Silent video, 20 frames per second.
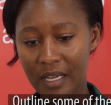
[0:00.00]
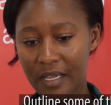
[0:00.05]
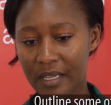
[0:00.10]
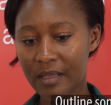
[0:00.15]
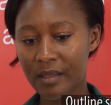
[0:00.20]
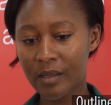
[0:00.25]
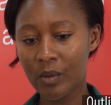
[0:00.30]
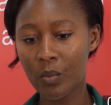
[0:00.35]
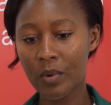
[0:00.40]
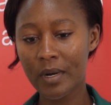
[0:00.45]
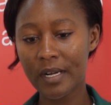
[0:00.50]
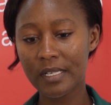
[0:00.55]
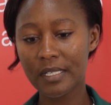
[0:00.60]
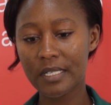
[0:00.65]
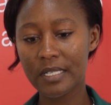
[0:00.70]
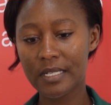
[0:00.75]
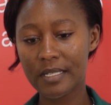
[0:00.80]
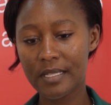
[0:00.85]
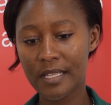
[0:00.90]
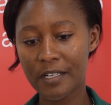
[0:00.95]
in the
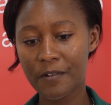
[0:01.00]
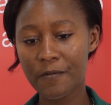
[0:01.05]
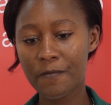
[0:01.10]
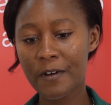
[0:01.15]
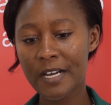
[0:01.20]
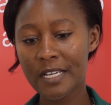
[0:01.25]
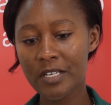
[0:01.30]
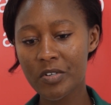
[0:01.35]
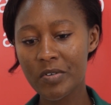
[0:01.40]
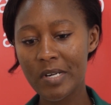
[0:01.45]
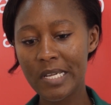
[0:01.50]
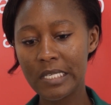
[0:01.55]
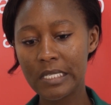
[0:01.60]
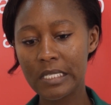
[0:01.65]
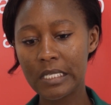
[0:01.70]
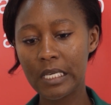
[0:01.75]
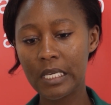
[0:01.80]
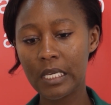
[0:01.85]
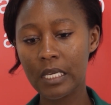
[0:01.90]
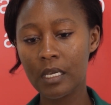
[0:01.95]
world that
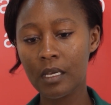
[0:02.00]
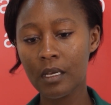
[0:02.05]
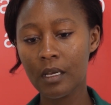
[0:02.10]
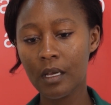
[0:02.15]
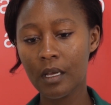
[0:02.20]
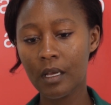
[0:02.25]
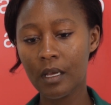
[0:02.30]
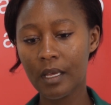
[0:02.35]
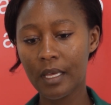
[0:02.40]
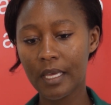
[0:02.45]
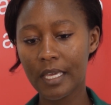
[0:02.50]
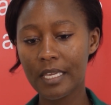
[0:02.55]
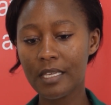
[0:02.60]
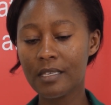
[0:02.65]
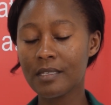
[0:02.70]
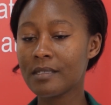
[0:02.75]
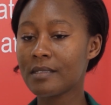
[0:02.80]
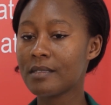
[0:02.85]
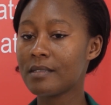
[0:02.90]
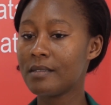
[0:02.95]
fundraising
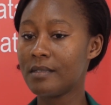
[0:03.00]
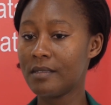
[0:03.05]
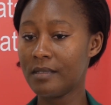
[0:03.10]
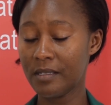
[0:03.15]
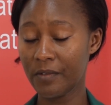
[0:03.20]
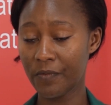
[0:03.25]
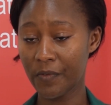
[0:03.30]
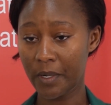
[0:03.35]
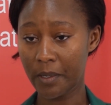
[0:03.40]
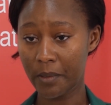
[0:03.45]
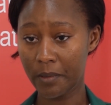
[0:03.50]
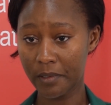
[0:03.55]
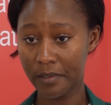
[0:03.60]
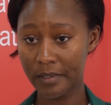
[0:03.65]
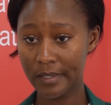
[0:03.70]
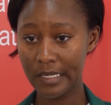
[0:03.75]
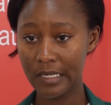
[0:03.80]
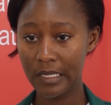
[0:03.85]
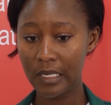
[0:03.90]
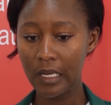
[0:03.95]
is
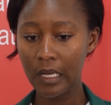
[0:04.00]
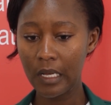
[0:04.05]
difficult